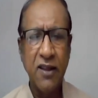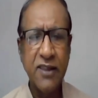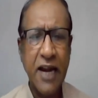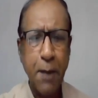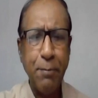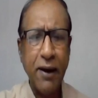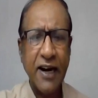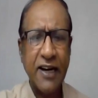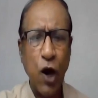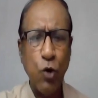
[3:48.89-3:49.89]
The number
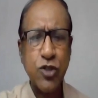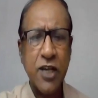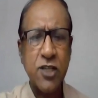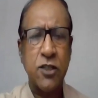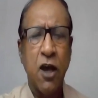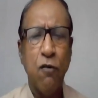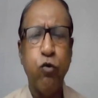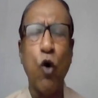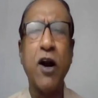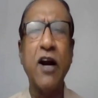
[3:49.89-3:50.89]
it now says
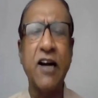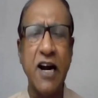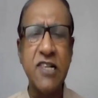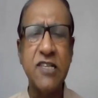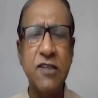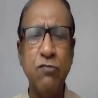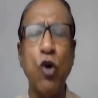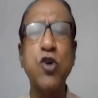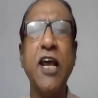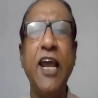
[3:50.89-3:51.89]

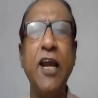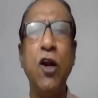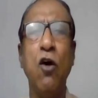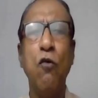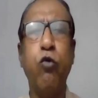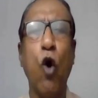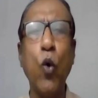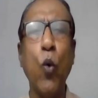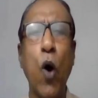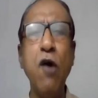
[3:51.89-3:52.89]
414,
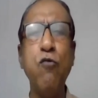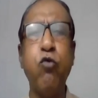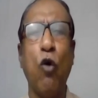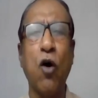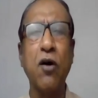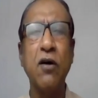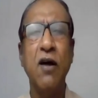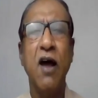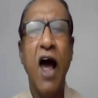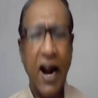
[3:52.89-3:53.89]

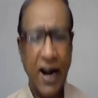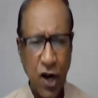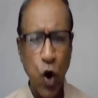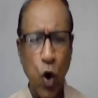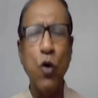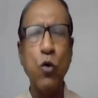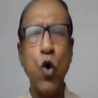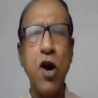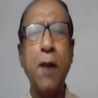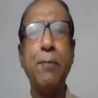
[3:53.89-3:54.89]
414, and I know
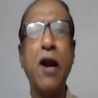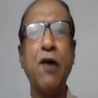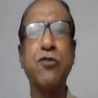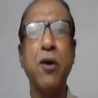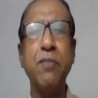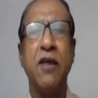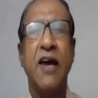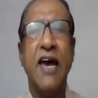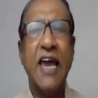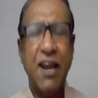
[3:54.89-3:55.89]
good number of them,
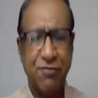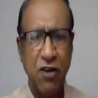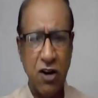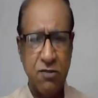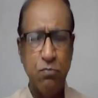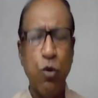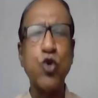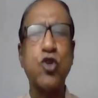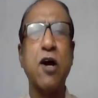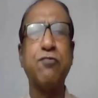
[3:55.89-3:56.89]
if not
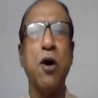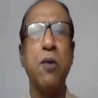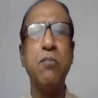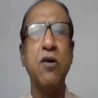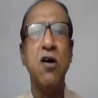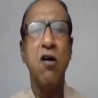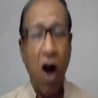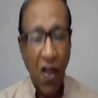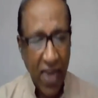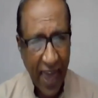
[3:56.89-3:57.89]
most of them,
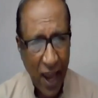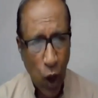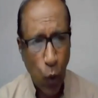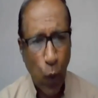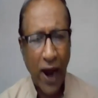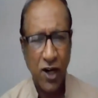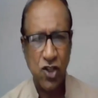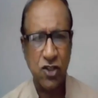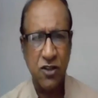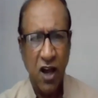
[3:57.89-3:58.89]
are the younger
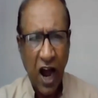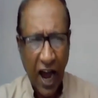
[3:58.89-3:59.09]
ones.